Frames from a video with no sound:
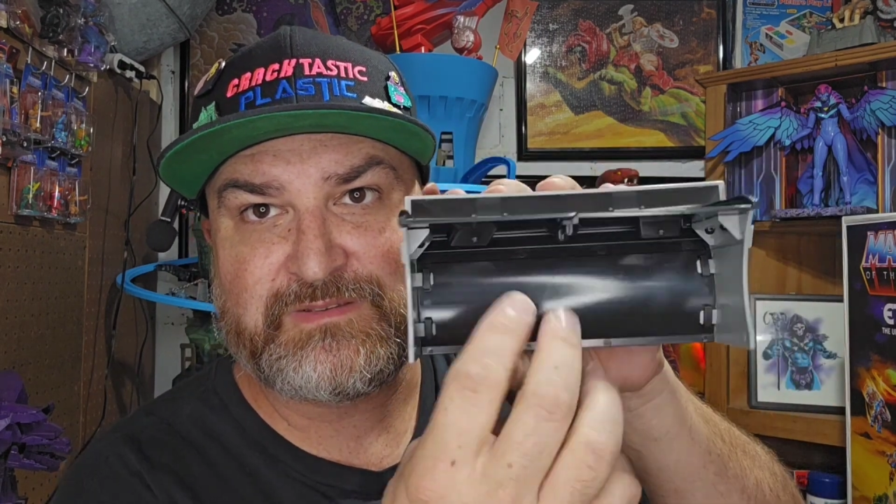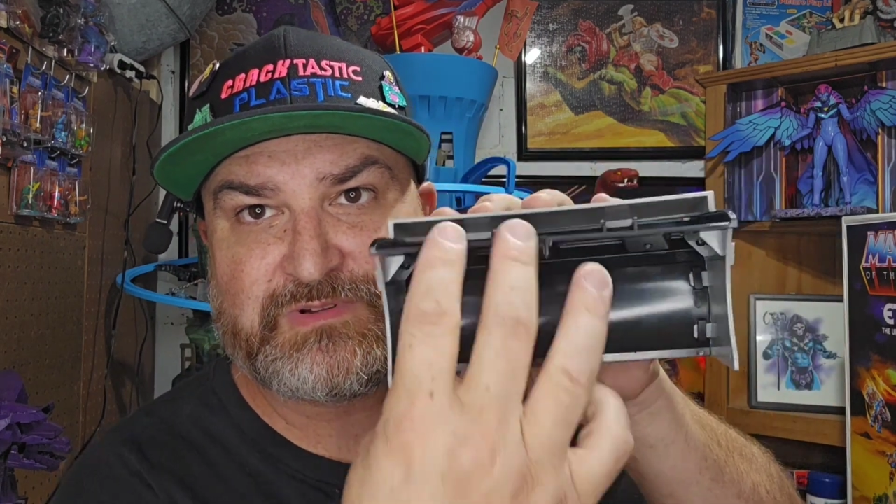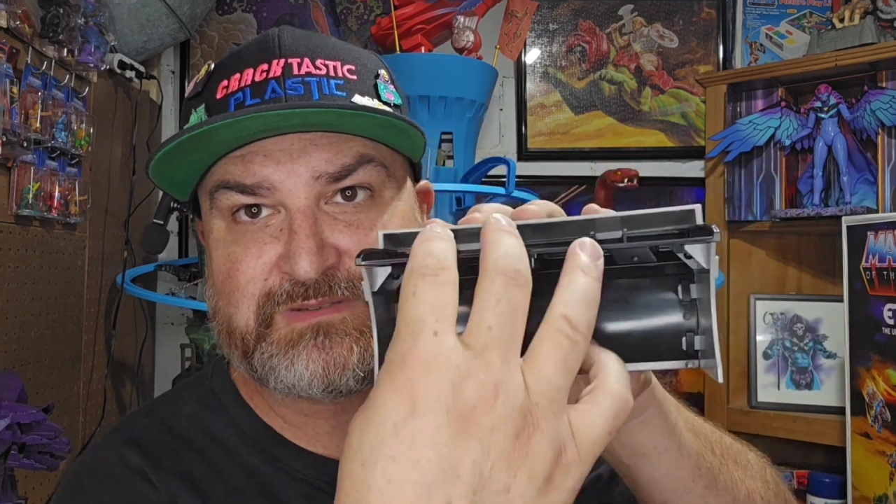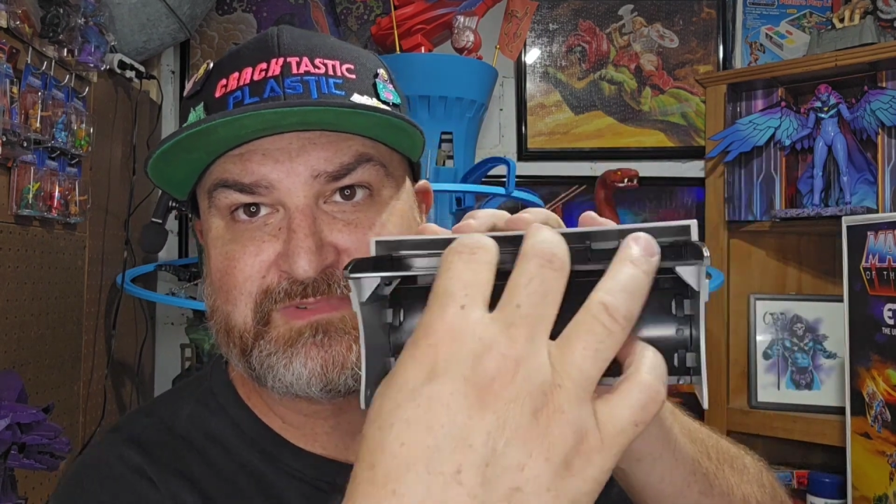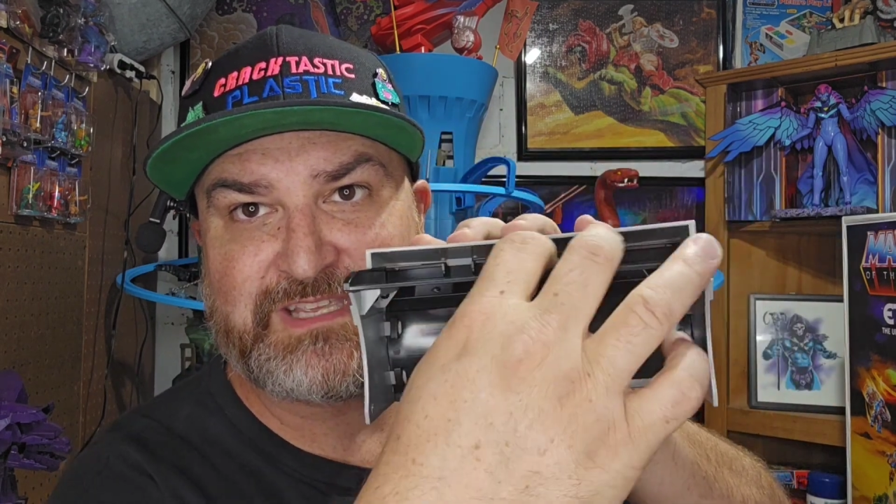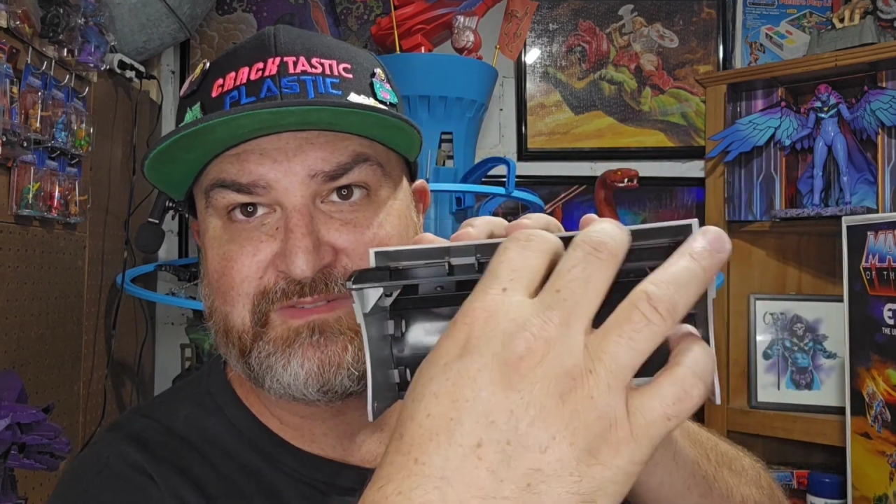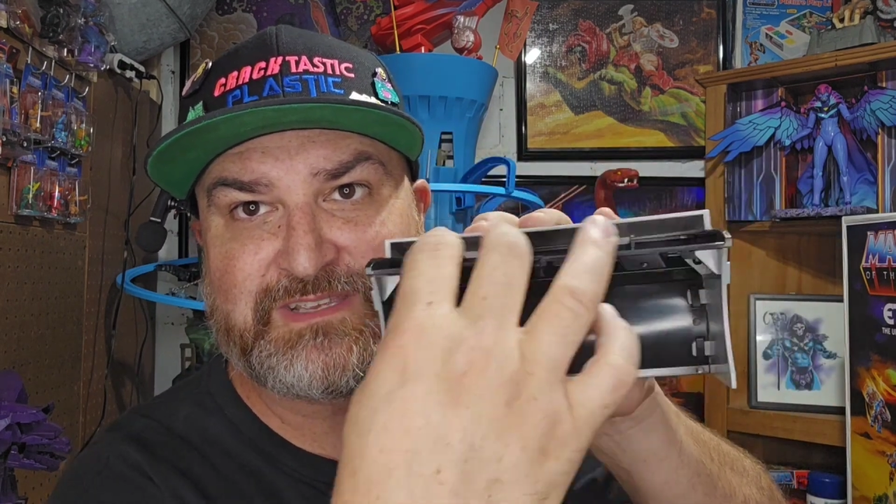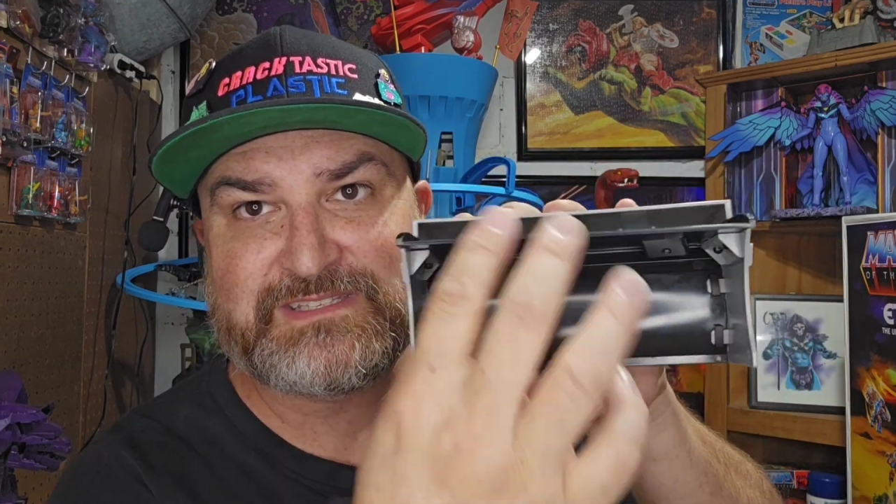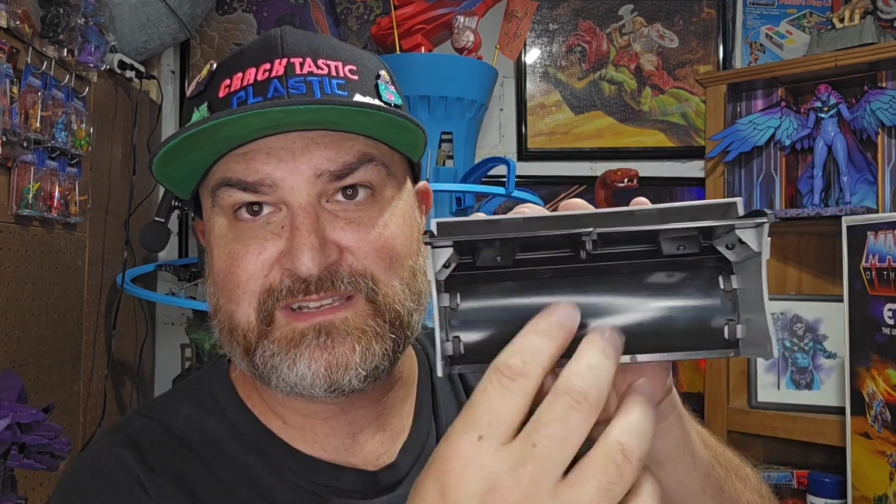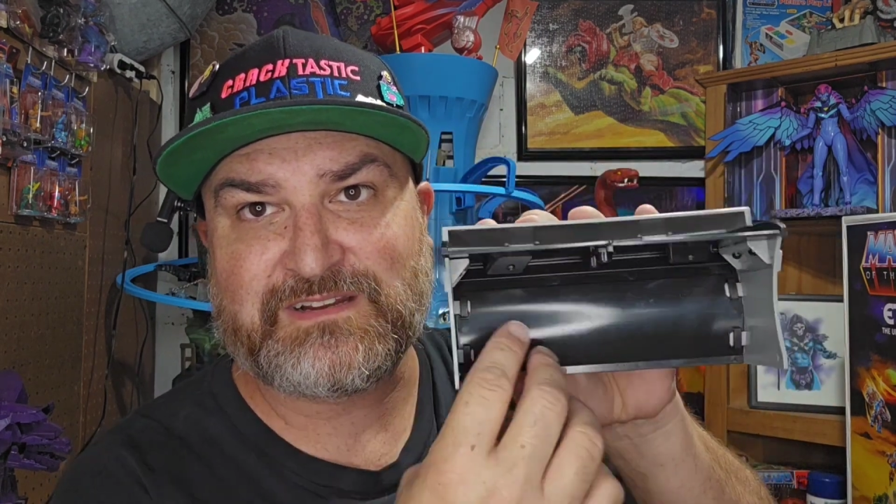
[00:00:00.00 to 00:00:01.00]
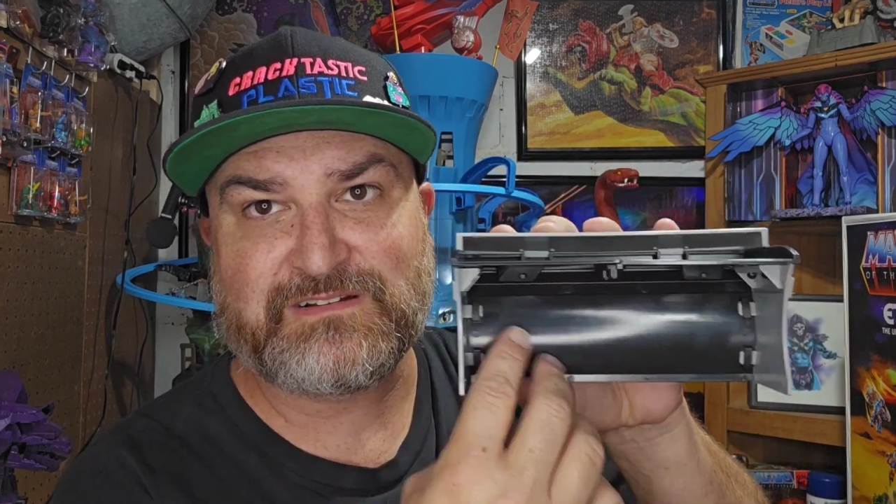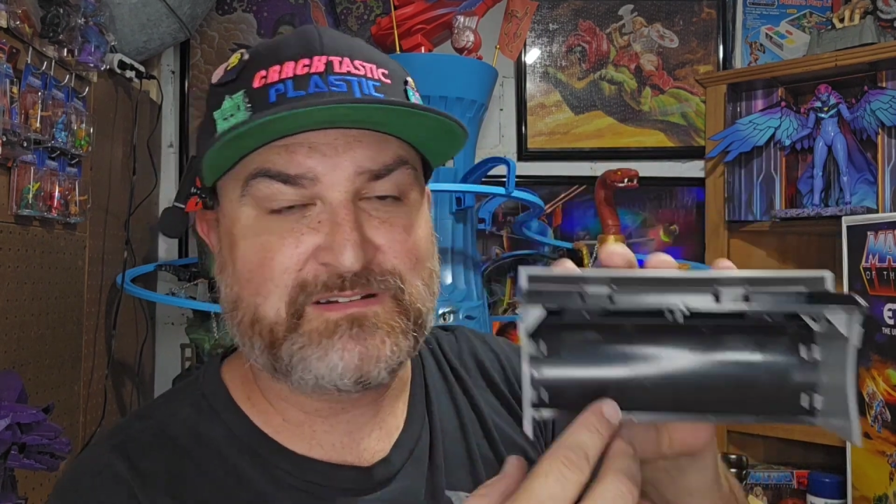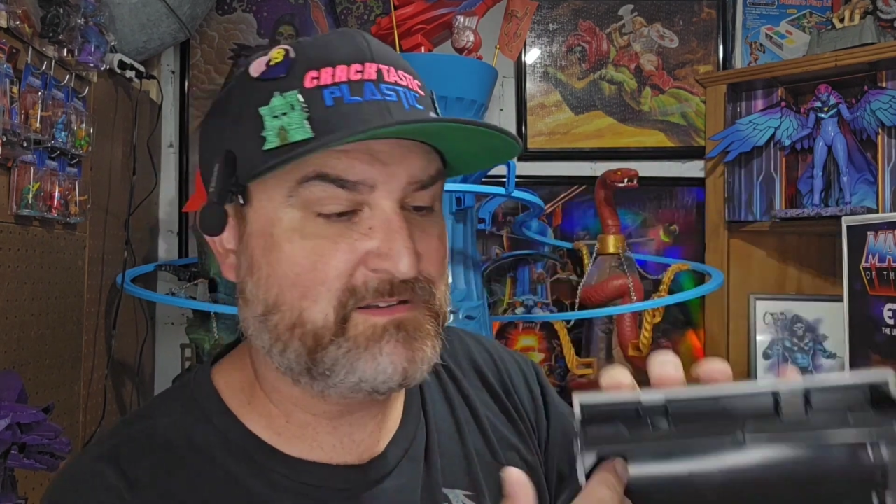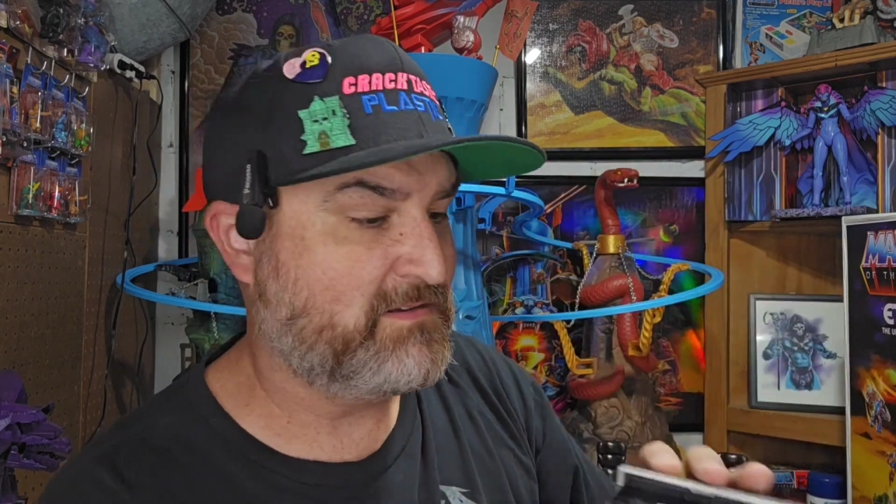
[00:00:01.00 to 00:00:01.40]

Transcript: put some TVs there,